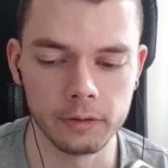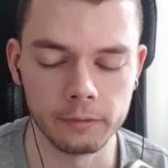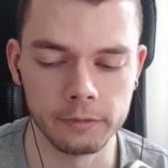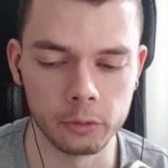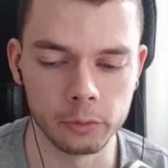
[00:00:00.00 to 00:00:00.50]

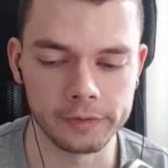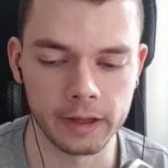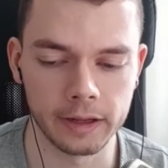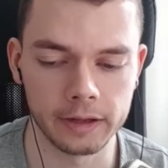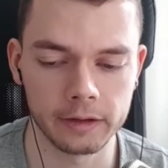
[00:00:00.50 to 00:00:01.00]
Views
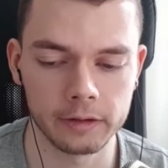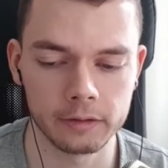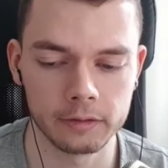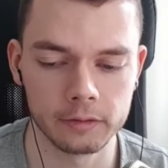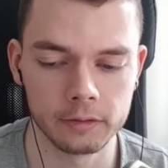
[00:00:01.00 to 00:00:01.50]
like
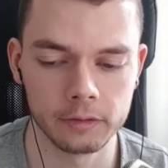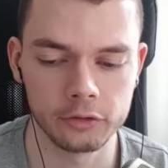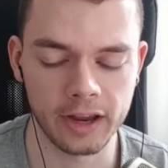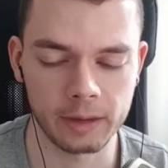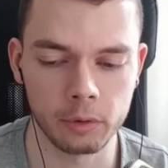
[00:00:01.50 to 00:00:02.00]

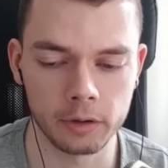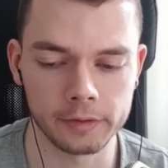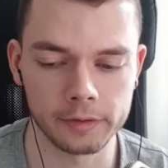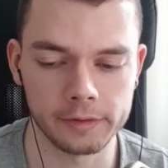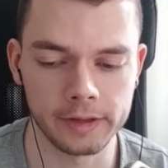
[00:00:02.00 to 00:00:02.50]

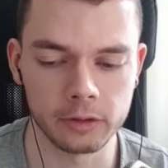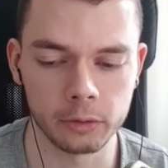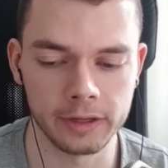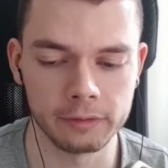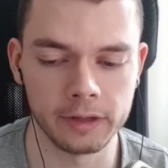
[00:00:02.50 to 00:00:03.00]
checkboxes, they
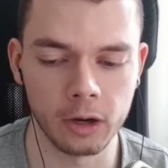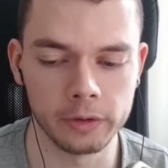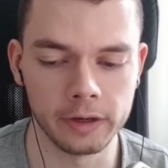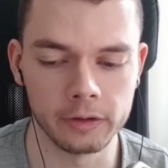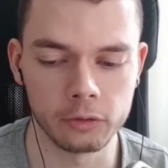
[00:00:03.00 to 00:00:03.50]
don't have their
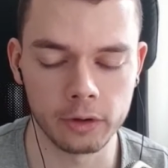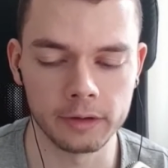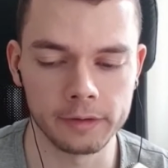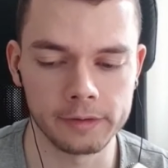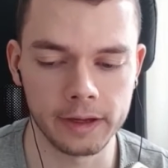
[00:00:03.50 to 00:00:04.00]
own
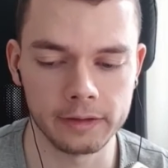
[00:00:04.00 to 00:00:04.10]
internal state.